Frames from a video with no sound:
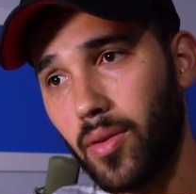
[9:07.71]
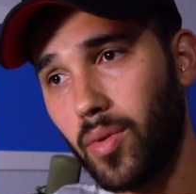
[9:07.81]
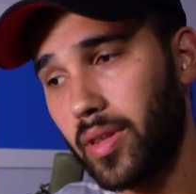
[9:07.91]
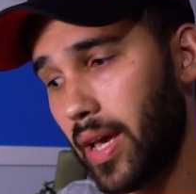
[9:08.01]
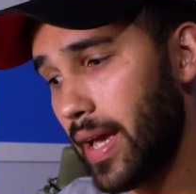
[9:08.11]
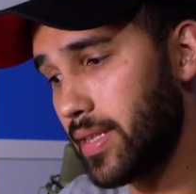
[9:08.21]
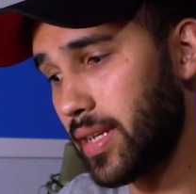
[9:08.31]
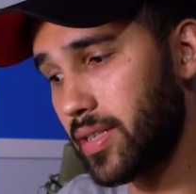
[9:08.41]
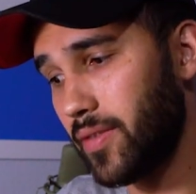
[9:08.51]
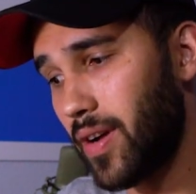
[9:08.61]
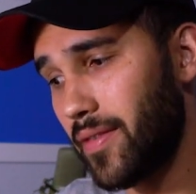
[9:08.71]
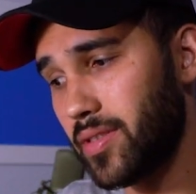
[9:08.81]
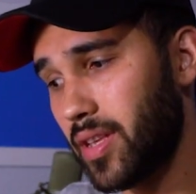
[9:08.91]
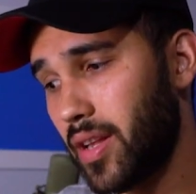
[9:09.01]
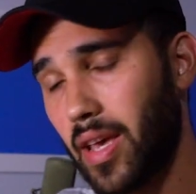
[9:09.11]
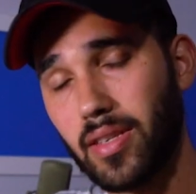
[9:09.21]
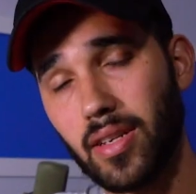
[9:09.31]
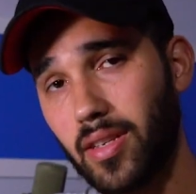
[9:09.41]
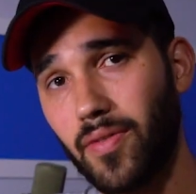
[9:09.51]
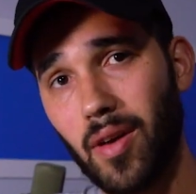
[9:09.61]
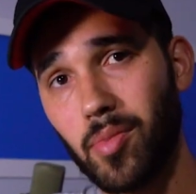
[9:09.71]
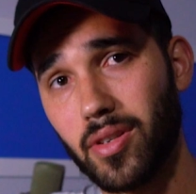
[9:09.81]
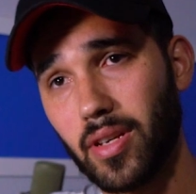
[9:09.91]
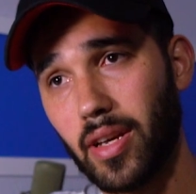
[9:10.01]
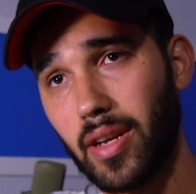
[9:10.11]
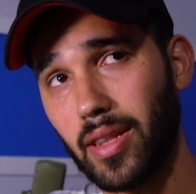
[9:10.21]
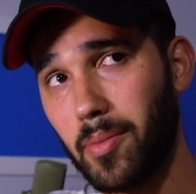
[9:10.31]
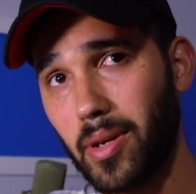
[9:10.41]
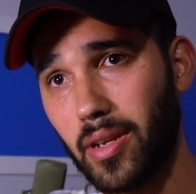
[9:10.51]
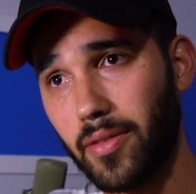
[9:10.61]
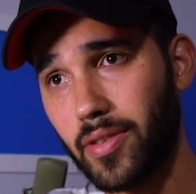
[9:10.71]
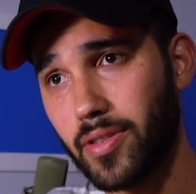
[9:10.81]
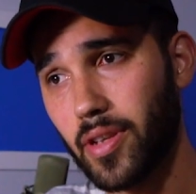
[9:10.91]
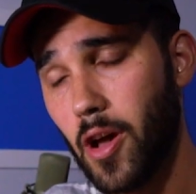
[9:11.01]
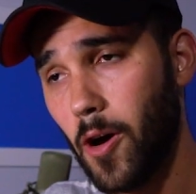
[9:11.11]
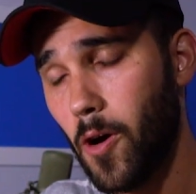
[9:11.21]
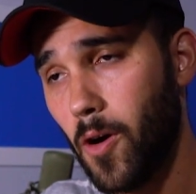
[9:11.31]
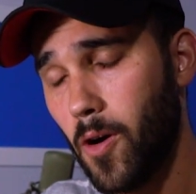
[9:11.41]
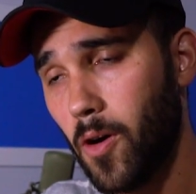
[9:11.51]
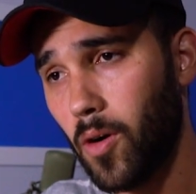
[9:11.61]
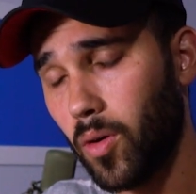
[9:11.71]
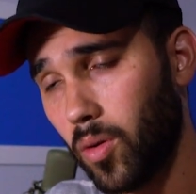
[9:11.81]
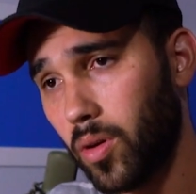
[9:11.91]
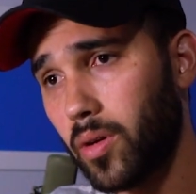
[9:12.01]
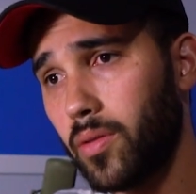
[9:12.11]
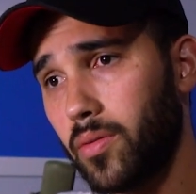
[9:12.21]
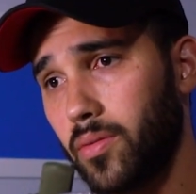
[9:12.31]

with the 865 instead of the 865 Plus, again, not that big a difference, or